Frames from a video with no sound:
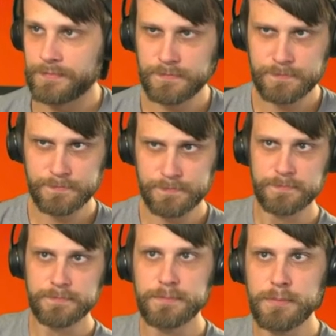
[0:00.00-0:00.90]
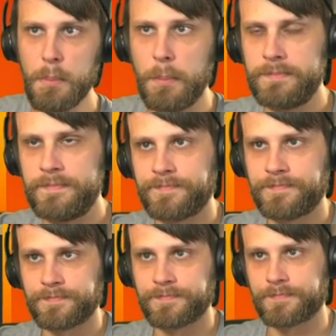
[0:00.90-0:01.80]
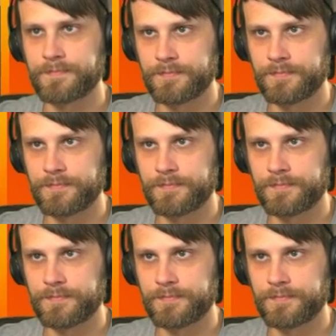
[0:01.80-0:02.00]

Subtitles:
(no one is talking)